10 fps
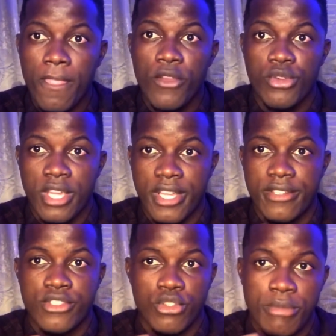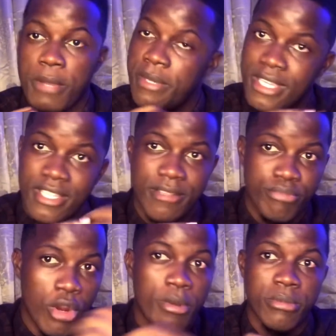you get so maybe
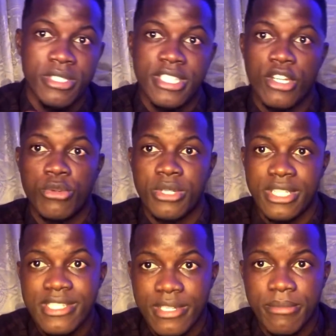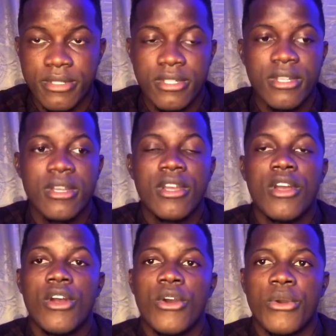probably they don't release him
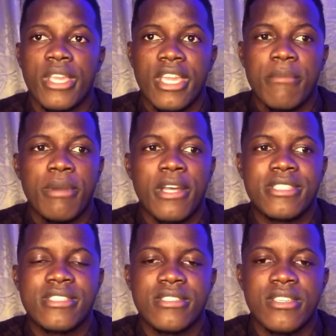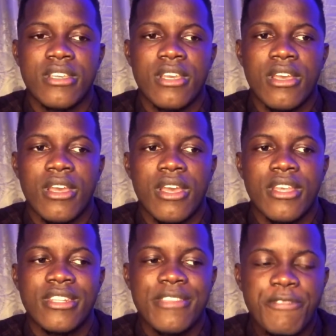okay but
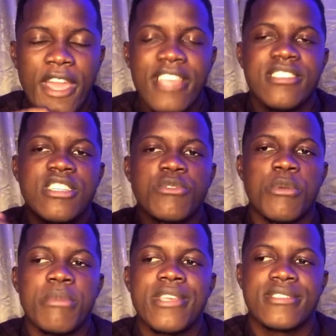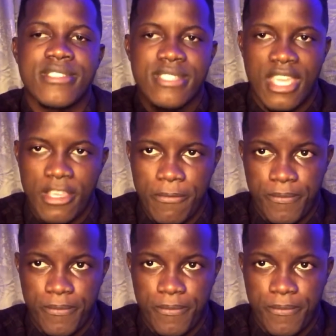the fact still remains the same